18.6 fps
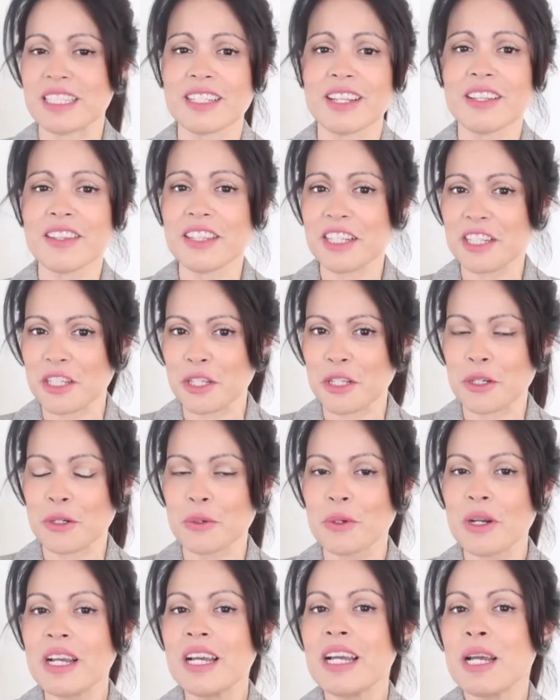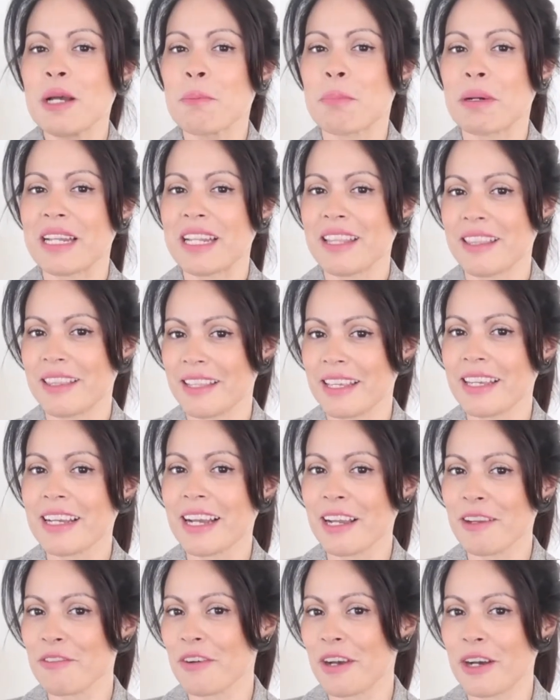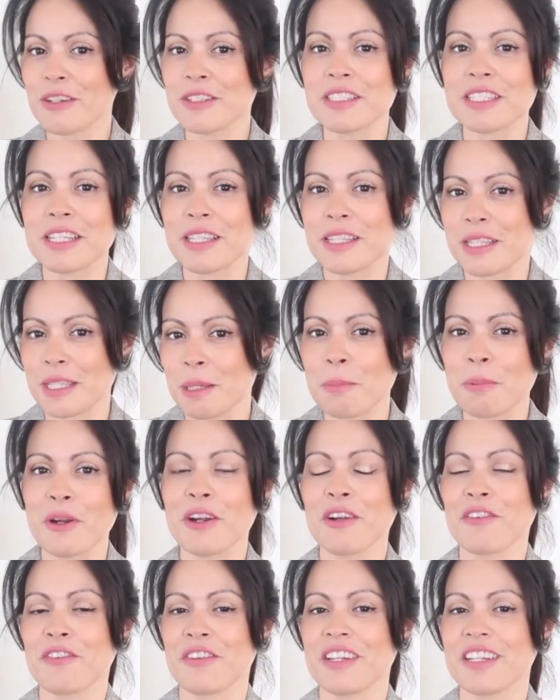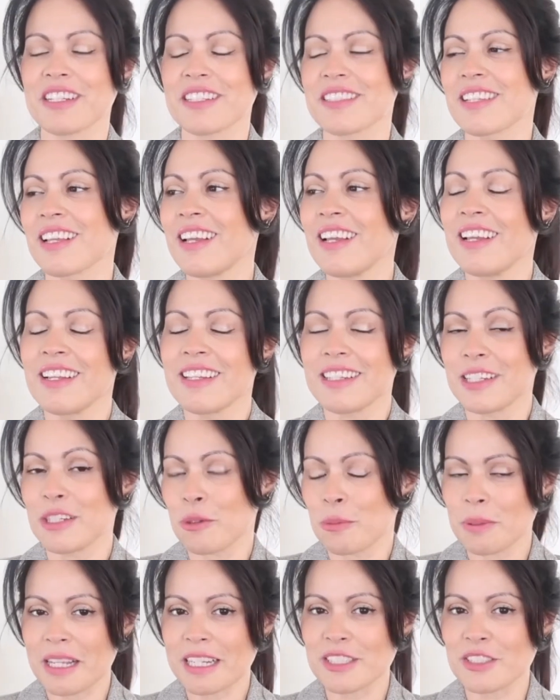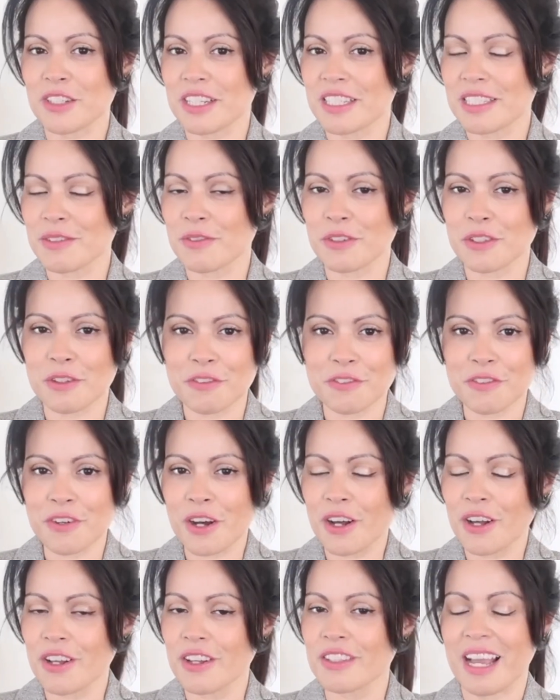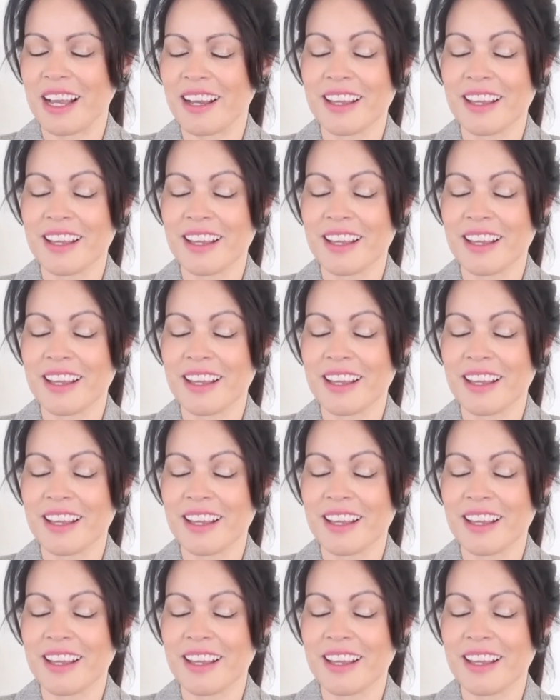Nothing new, but I think I found the perfect little black dress for the fall.